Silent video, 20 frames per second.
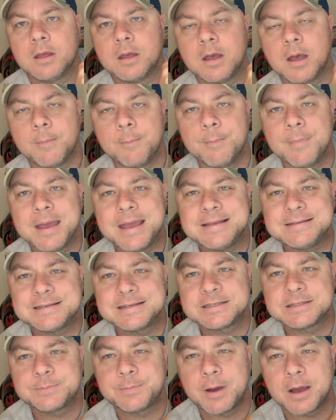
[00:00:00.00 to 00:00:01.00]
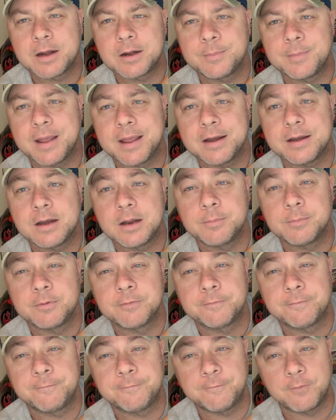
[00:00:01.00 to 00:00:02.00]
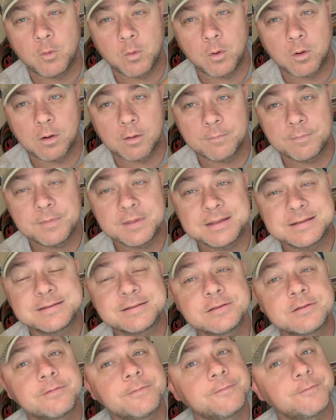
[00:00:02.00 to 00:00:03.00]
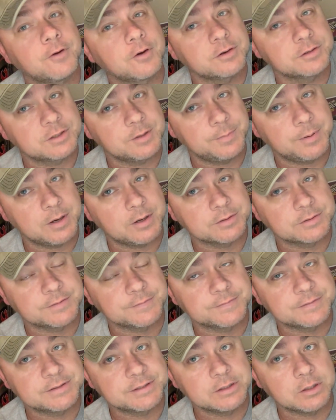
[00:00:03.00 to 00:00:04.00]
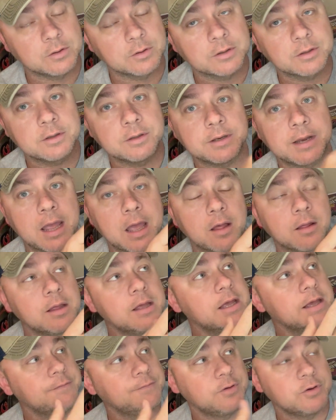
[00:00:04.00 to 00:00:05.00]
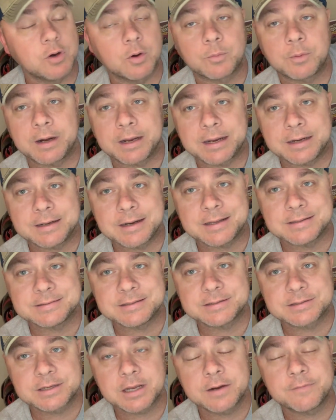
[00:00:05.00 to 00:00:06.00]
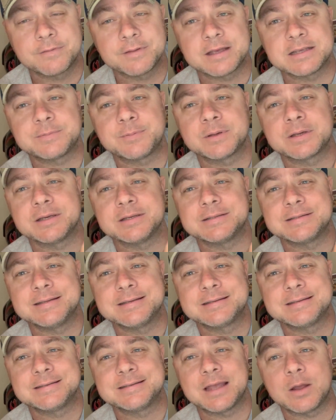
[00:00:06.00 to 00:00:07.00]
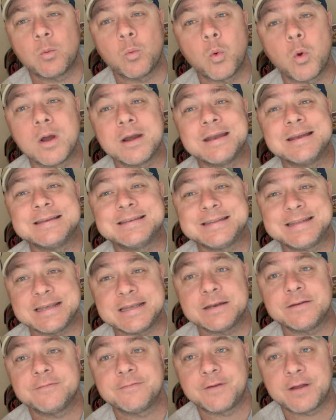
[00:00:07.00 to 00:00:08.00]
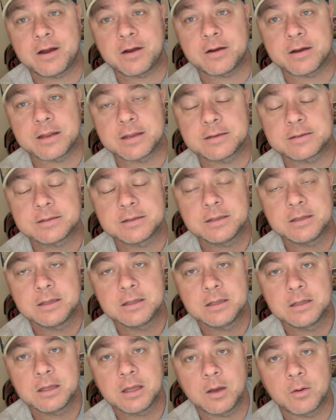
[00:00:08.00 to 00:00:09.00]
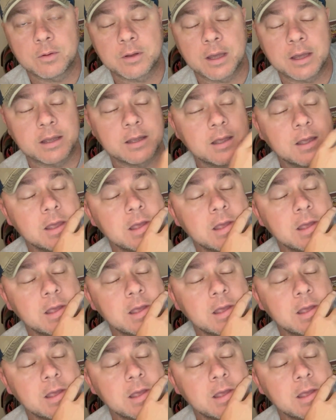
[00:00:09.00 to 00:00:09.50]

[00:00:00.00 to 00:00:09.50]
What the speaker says: Amazing Spider-Man number 4. This is the first appearance of Silk. Now, if you don't recognize this cover, that's because this is a 1 in 10 variant. Okay.